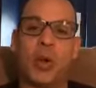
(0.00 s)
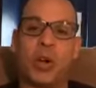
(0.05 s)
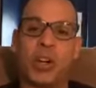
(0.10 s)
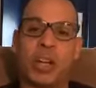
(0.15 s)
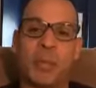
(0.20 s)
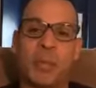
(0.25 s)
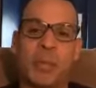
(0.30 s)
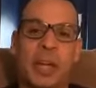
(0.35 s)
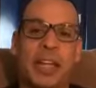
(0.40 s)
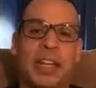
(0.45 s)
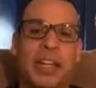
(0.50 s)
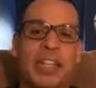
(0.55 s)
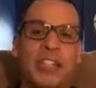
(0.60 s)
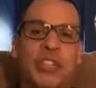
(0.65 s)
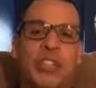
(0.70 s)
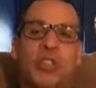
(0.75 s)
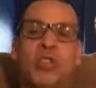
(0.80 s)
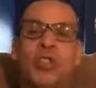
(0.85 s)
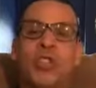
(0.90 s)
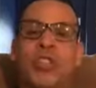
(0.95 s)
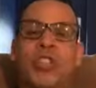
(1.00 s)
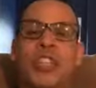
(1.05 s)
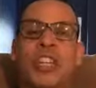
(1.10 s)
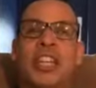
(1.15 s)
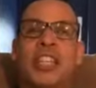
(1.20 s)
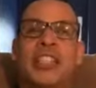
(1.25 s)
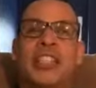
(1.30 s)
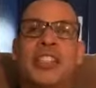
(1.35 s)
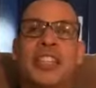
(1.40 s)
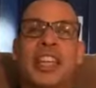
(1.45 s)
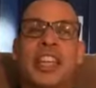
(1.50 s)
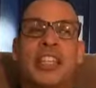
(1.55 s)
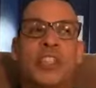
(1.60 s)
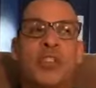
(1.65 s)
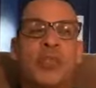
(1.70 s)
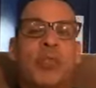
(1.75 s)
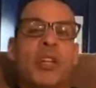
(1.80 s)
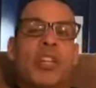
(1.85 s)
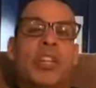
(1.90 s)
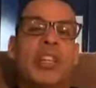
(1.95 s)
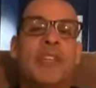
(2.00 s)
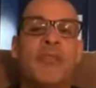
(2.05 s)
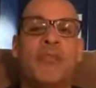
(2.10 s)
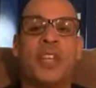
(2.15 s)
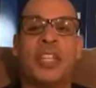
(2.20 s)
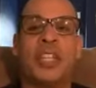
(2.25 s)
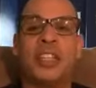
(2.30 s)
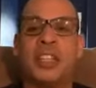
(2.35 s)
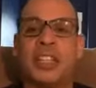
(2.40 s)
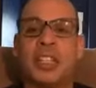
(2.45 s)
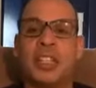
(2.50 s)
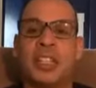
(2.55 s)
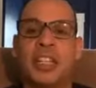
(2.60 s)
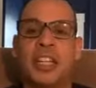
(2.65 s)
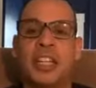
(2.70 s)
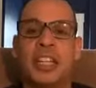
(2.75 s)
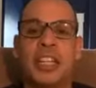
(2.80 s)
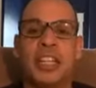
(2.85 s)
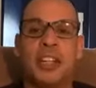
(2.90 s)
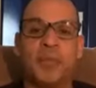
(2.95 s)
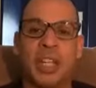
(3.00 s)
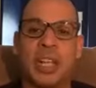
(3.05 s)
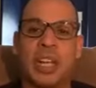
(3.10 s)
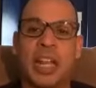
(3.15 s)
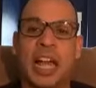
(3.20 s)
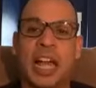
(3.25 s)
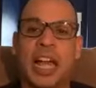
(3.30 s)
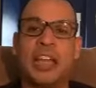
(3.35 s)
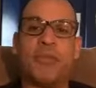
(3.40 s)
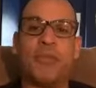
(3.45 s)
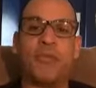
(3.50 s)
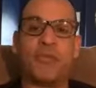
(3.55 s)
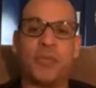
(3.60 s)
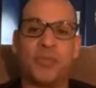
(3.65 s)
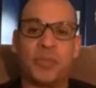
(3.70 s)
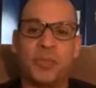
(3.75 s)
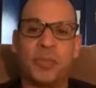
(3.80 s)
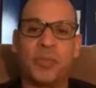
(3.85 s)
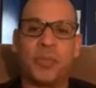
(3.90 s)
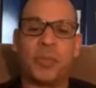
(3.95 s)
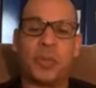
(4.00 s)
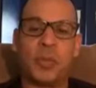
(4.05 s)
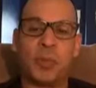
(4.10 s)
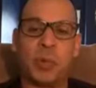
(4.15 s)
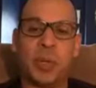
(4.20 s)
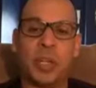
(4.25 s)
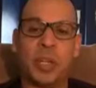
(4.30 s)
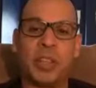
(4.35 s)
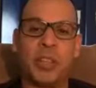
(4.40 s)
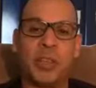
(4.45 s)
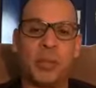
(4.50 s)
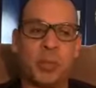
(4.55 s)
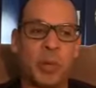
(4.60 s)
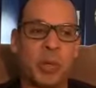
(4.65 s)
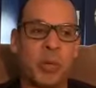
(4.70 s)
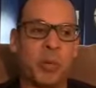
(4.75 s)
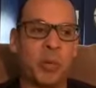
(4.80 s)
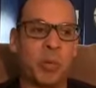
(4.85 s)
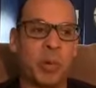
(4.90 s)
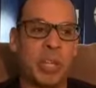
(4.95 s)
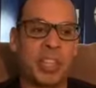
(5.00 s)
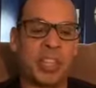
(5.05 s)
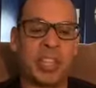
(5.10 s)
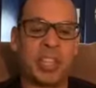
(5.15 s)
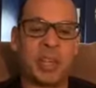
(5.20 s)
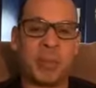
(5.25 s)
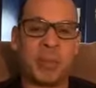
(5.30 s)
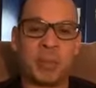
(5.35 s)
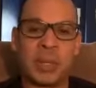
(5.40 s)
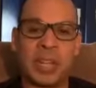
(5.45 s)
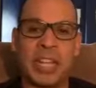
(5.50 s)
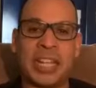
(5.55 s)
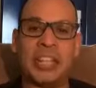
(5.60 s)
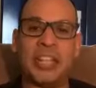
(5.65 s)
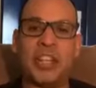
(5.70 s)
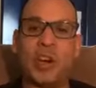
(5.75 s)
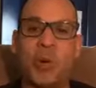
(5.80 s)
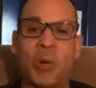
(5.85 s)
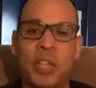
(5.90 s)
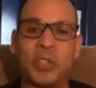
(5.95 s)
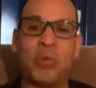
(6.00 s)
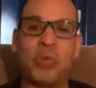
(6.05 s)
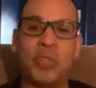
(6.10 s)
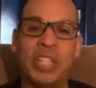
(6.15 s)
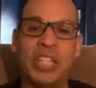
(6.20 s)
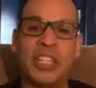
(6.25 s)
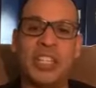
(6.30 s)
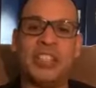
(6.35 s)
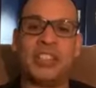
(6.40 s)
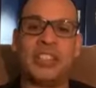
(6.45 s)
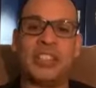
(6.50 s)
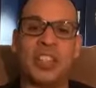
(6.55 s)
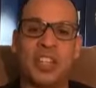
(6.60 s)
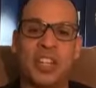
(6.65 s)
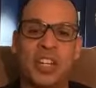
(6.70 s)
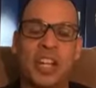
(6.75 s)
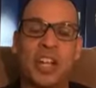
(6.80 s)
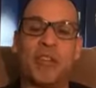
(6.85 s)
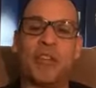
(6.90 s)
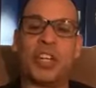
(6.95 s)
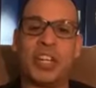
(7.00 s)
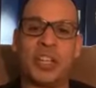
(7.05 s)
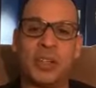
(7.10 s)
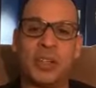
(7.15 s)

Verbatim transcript: Like, you, it's like you were living the the life with with him, like going through these scenarios.